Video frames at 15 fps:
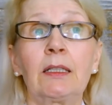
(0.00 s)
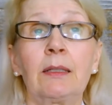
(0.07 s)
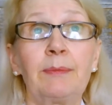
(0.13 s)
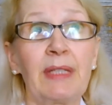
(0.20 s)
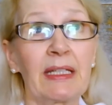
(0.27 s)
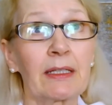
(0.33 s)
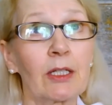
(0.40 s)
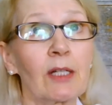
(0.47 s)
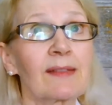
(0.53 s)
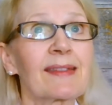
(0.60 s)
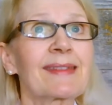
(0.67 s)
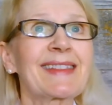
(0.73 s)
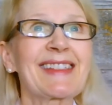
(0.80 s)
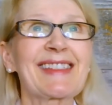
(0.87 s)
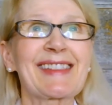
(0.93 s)
being
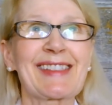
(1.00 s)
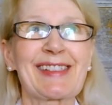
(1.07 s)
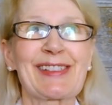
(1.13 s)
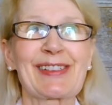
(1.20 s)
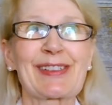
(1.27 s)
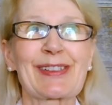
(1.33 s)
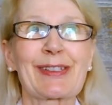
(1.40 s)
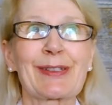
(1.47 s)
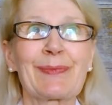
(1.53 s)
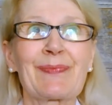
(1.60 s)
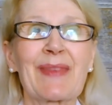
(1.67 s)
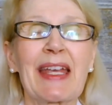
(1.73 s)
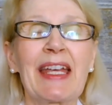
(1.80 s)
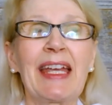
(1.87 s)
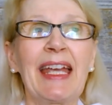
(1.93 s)
consistent,
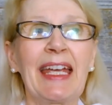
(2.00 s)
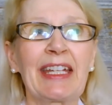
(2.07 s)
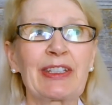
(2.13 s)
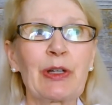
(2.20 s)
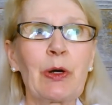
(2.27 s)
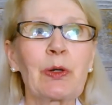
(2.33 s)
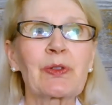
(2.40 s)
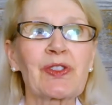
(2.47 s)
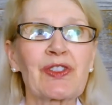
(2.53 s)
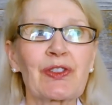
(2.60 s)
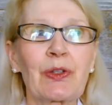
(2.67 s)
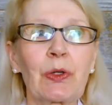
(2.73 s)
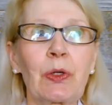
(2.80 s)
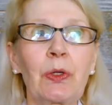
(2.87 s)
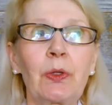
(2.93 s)
and
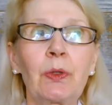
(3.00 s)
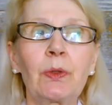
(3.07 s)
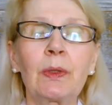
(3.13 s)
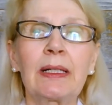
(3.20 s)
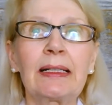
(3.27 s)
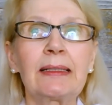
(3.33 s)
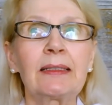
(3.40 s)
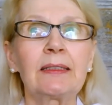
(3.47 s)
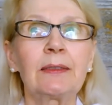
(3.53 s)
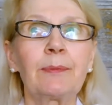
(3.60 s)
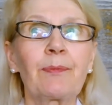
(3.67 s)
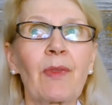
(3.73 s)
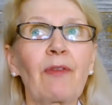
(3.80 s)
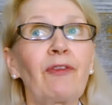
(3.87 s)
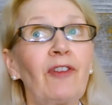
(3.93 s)
also
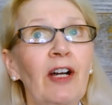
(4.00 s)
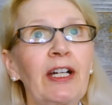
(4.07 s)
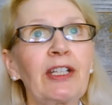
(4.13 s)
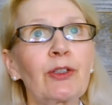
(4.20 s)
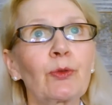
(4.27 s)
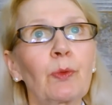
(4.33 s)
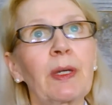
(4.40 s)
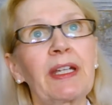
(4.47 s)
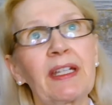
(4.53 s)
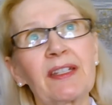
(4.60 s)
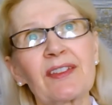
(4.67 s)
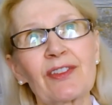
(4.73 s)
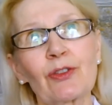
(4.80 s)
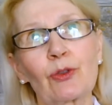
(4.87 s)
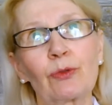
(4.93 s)
find
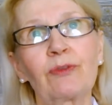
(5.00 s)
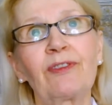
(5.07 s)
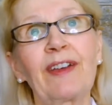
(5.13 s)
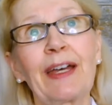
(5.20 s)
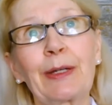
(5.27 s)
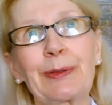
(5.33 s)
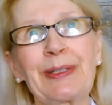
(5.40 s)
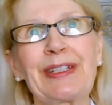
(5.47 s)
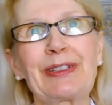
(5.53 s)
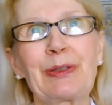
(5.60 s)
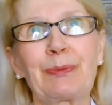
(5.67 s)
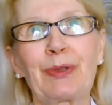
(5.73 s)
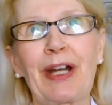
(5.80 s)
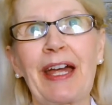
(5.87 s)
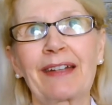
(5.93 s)
ways to vary the
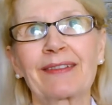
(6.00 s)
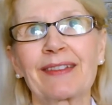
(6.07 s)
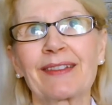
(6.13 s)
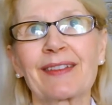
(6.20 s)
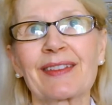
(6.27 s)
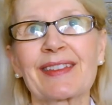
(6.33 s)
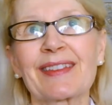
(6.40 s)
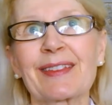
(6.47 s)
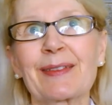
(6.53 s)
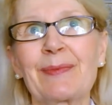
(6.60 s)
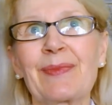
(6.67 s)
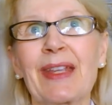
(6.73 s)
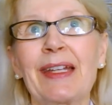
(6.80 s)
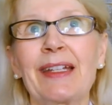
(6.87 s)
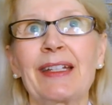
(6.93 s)
practice.
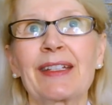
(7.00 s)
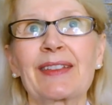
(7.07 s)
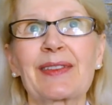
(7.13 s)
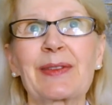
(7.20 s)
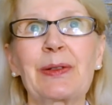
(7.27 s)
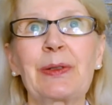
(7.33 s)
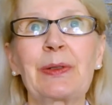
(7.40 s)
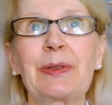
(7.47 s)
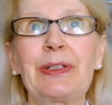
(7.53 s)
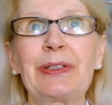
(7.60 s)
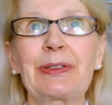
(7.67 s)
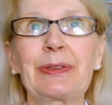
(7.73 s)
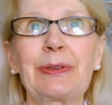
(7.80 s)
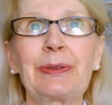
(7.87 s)
So you